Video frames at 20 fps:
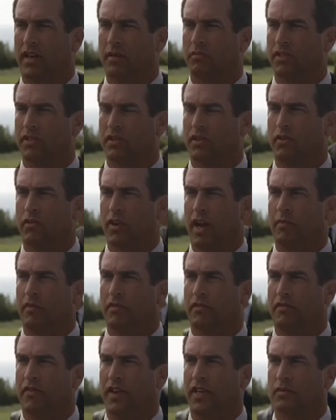and I'm just gonna grab
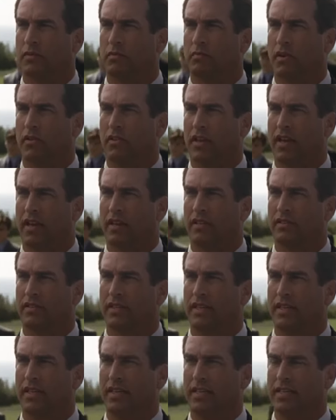your face with both hands,
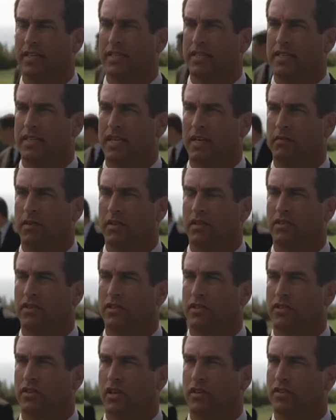and I'm gonna
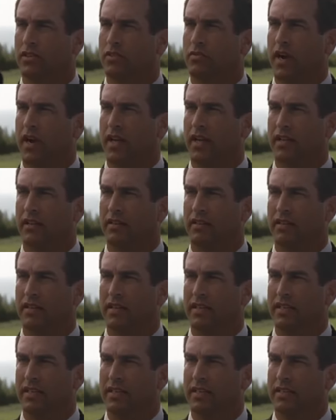just start shredding it
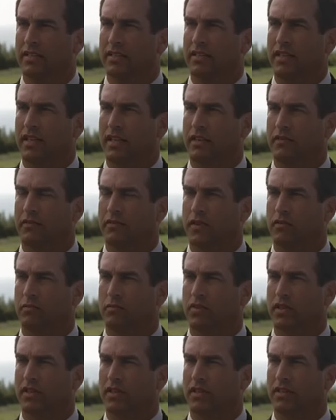like a
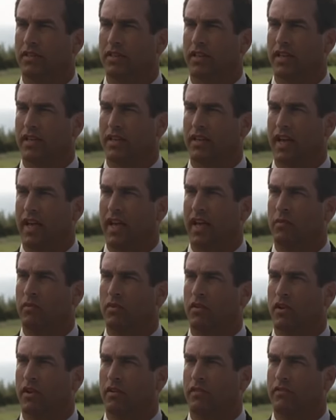phone book, like an
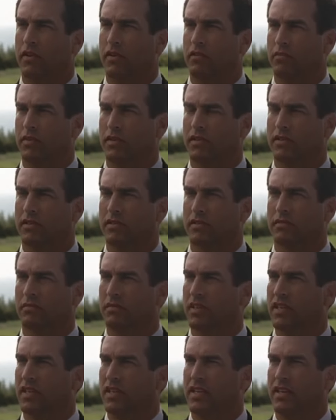animal on a phone book, or
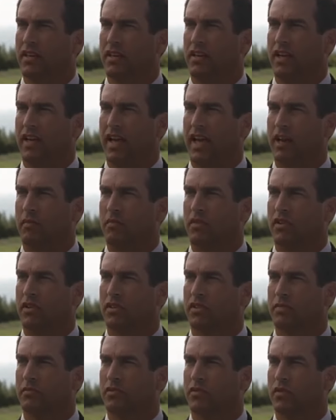on an animal
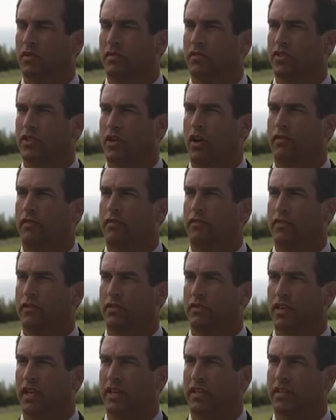on some sort of soft
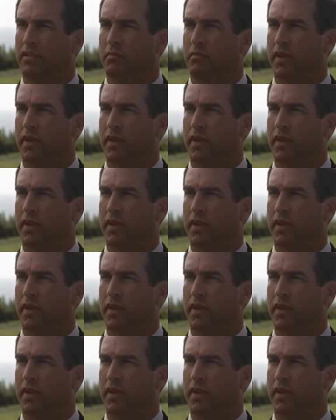fruit, like a